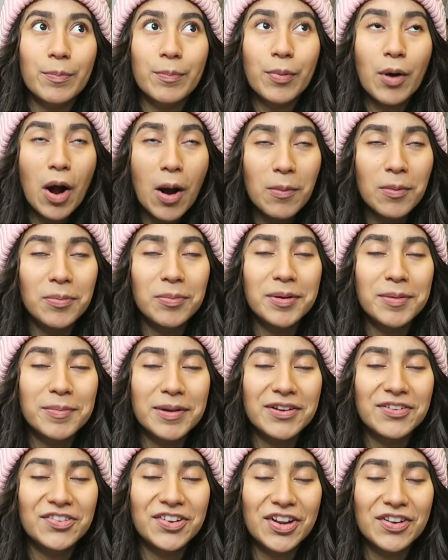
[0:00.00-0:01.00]
probably
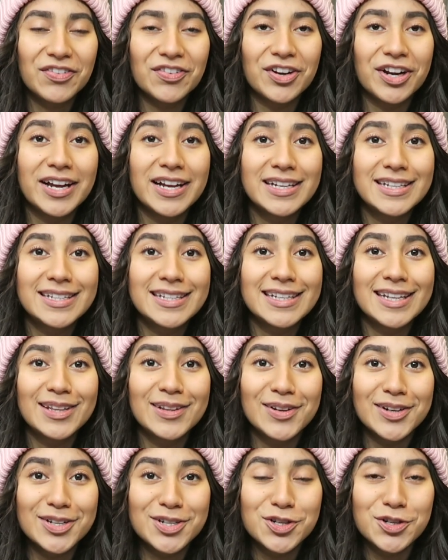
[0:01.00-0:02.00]
my favorite
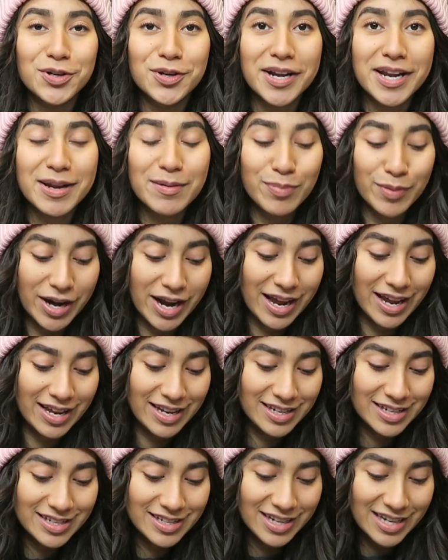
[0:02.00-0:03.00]
lingerie
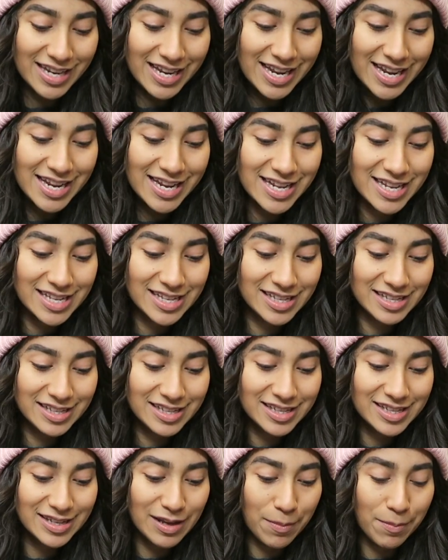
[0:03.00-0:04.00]
brand
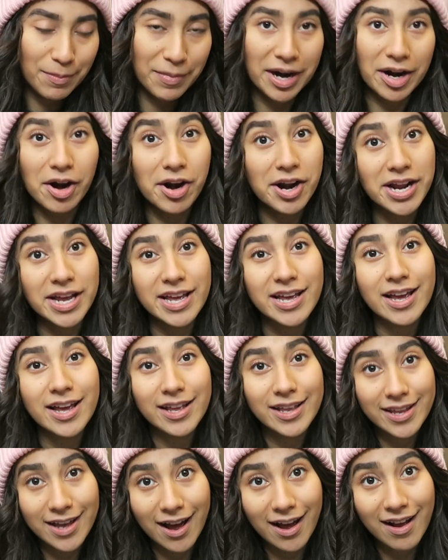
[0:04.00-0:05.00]
is Mary
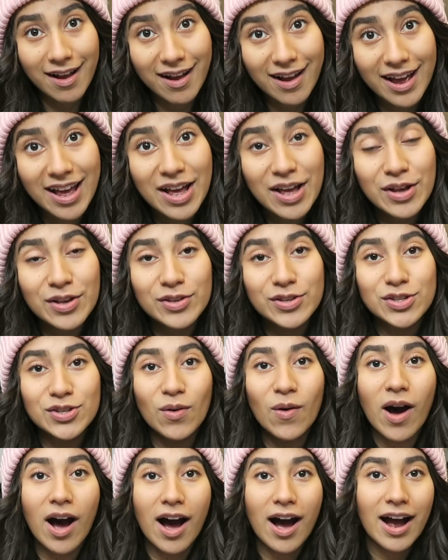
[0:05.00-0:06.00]
Young.
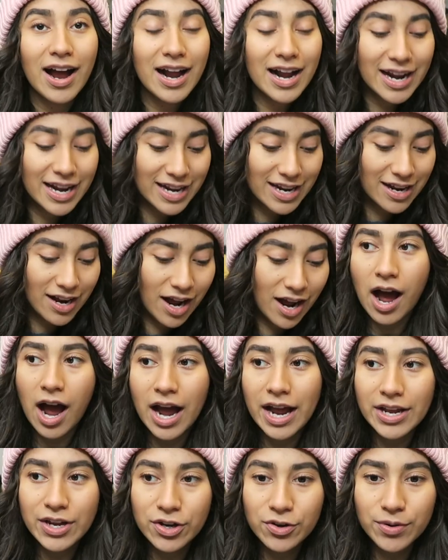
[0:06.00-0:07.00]
So I
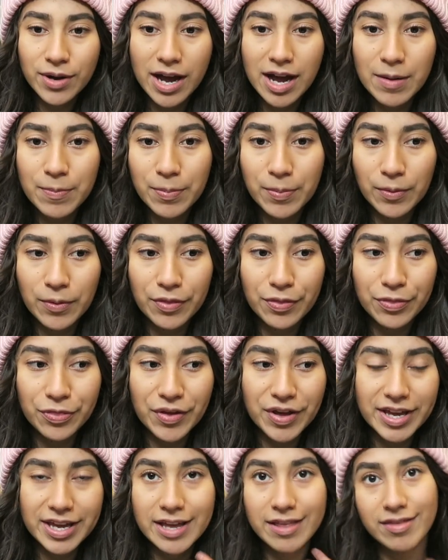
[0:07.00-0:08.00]
grew up
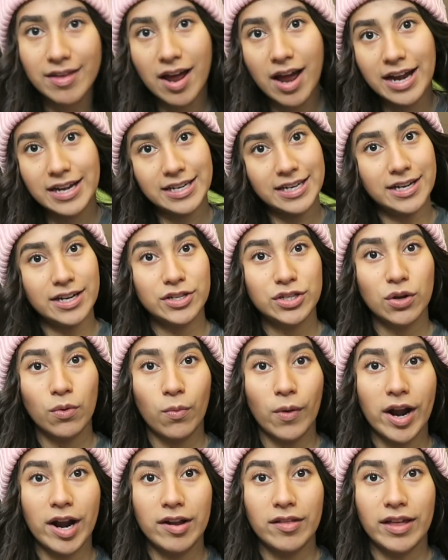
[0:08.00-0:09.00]
thinking that I needed to
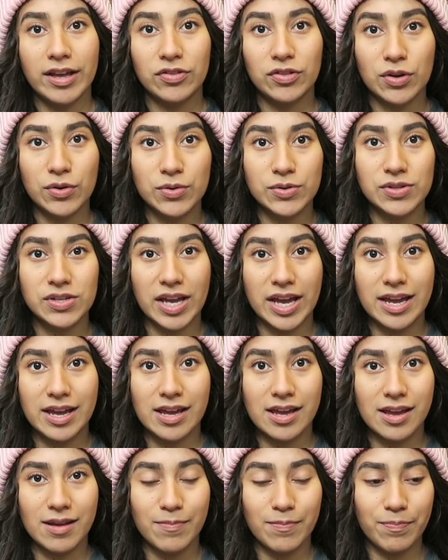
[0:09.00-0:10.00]
wear like those,
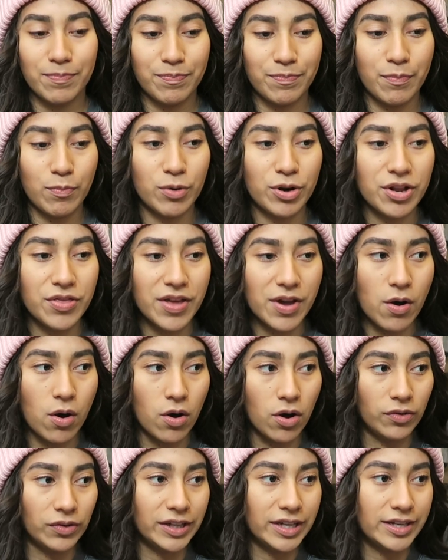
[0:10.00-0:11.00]
like, what are they
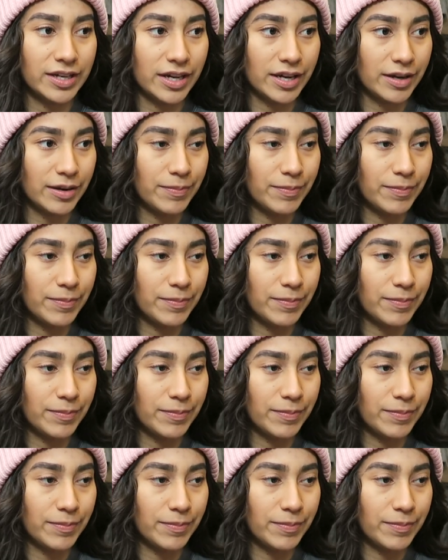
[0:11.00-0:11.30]
called, like